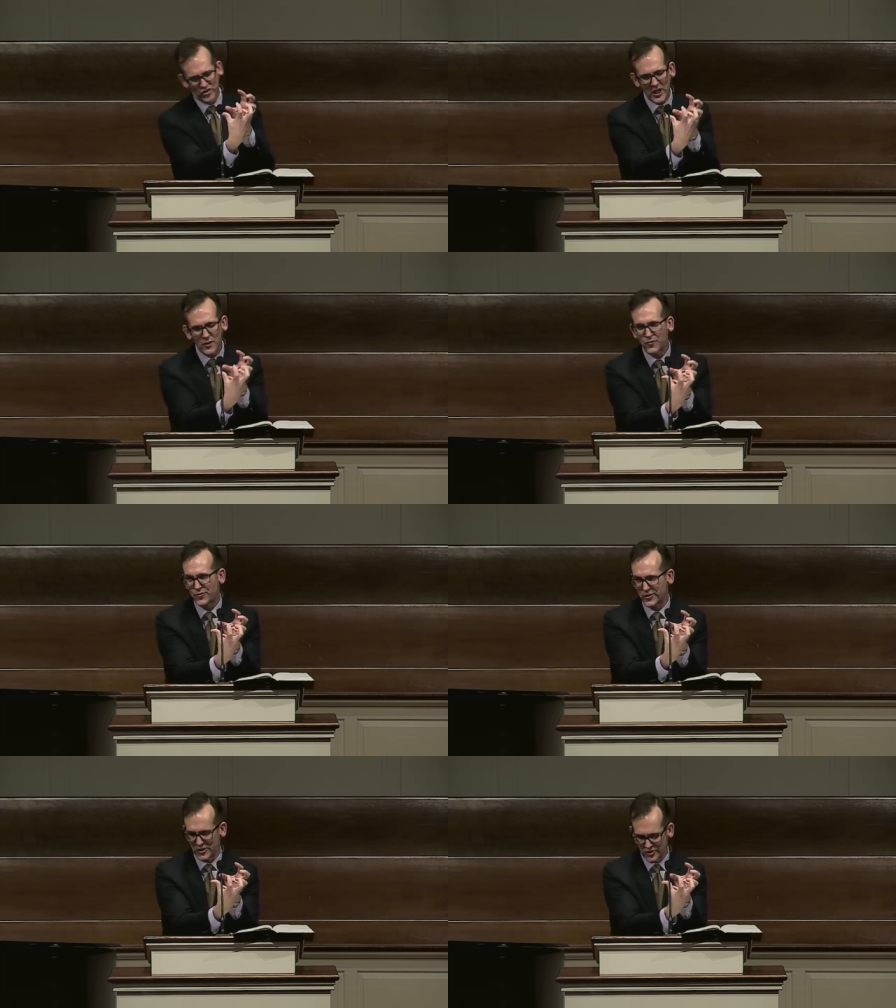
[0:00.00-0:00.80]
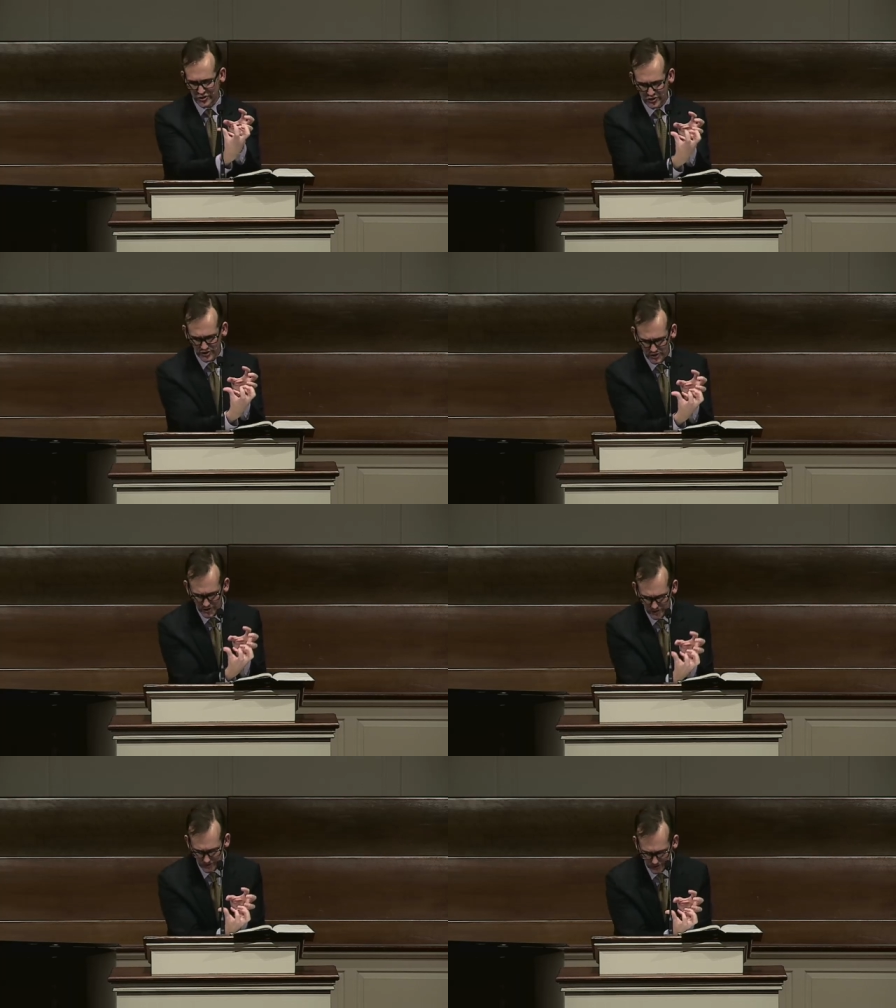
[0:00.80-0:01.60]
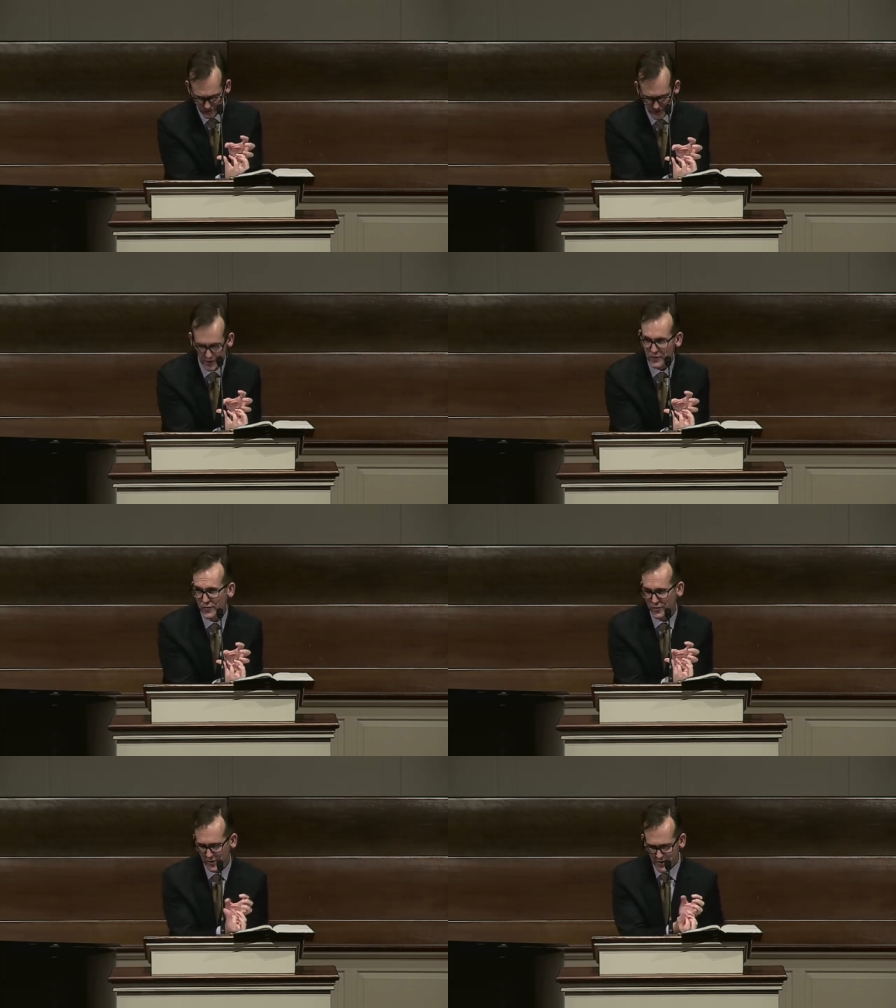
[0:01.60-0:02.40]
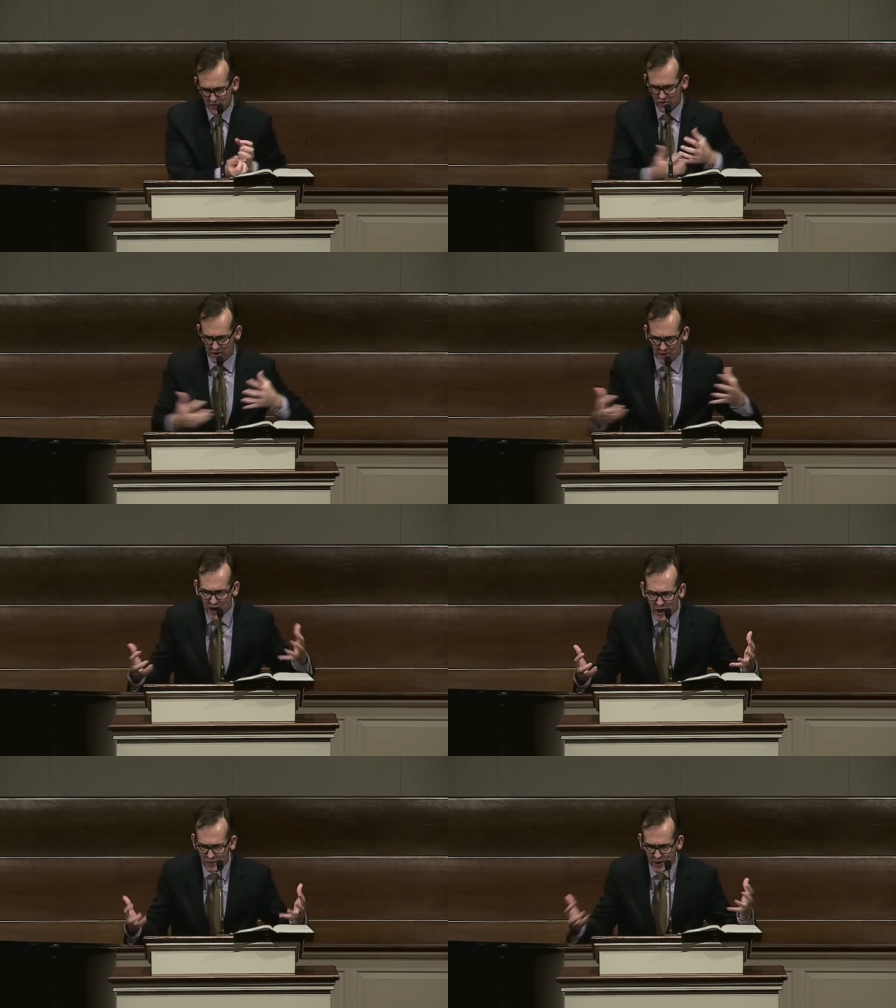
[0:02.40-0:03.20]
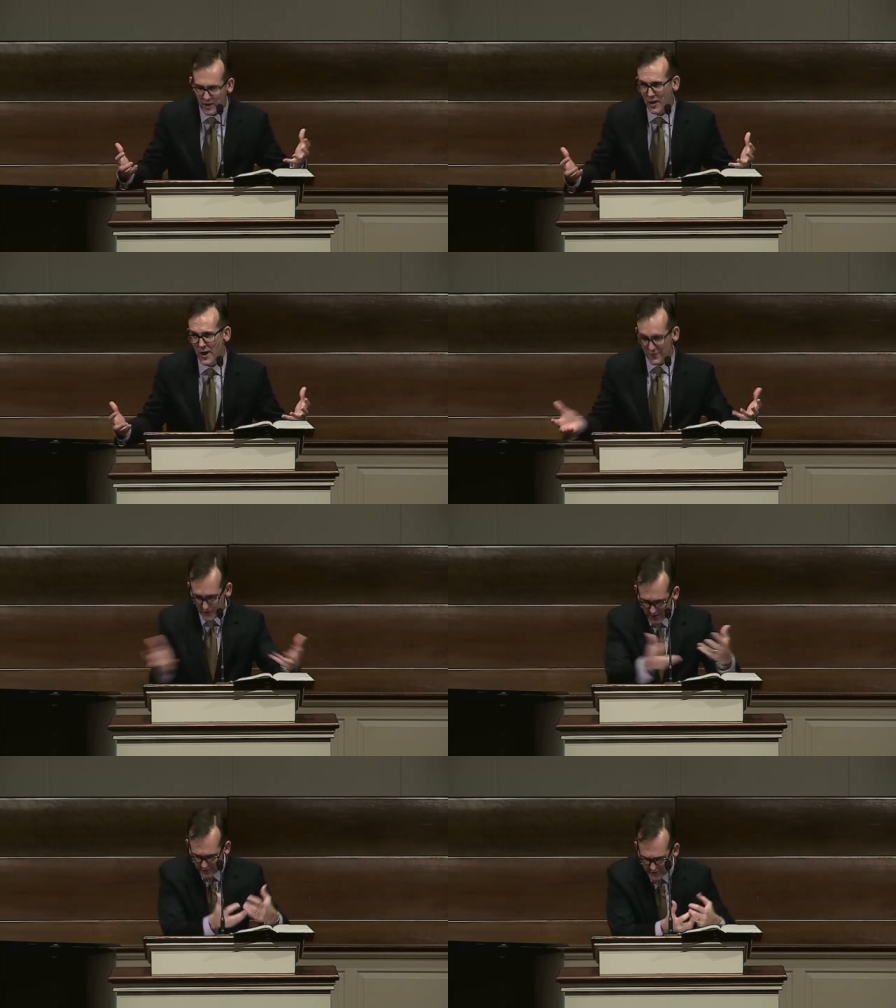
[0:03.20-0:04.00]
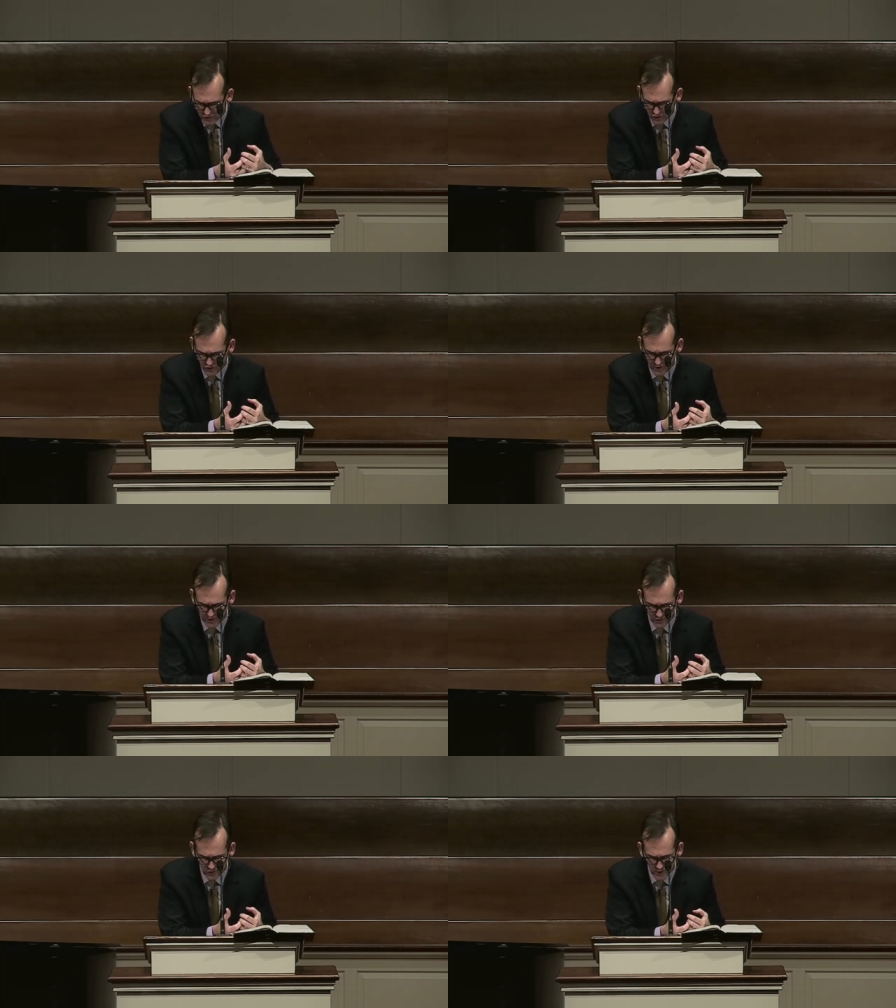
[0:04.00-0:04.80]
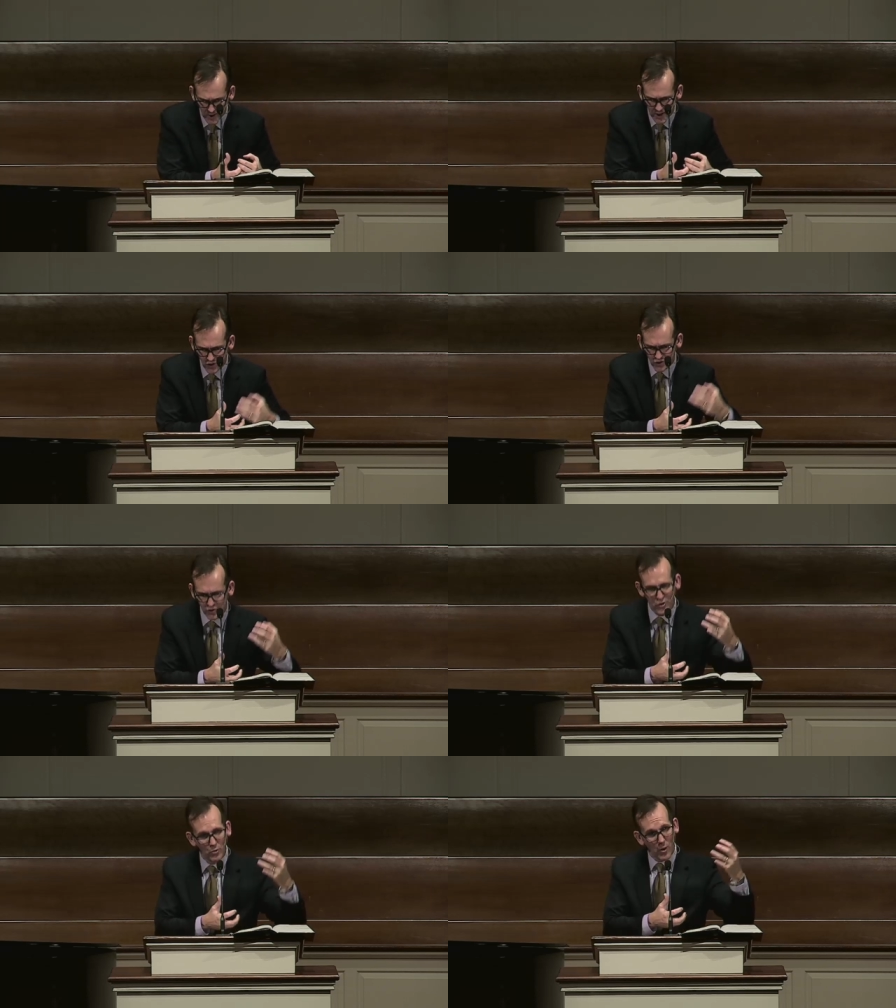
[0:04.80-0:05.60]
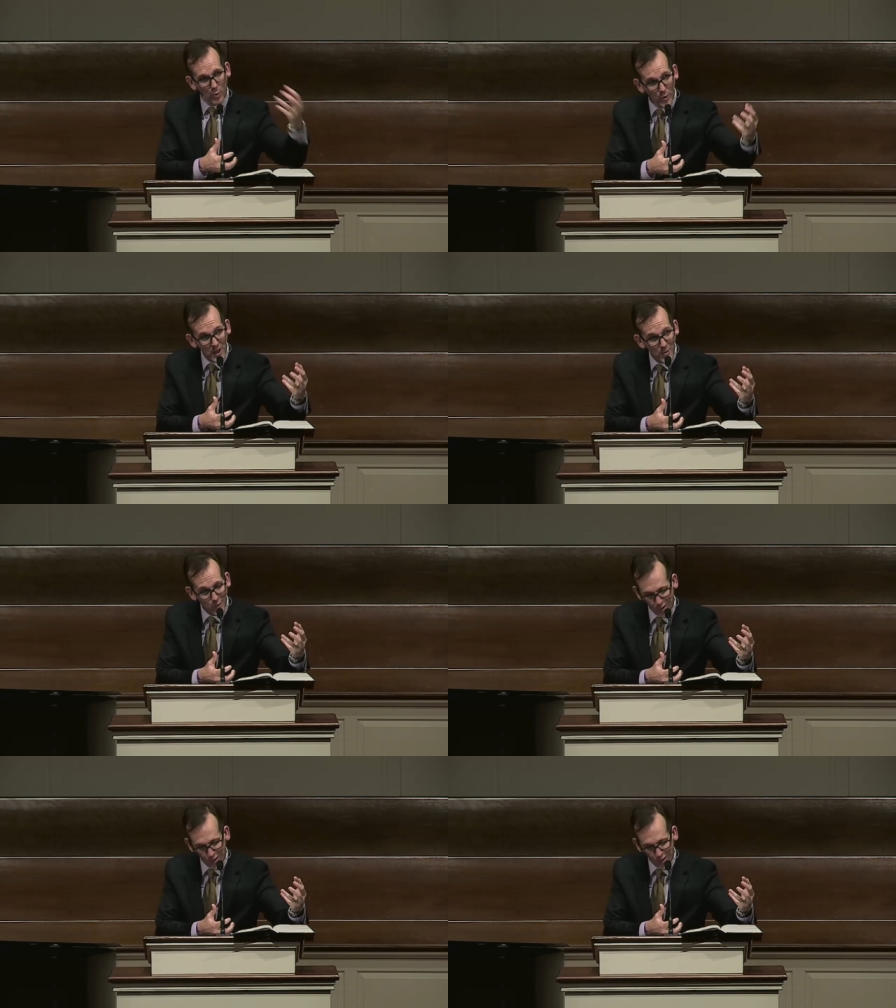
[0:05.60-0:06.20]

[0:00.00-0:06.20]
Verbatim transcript: selfish self. To love our life in this sense is to do what we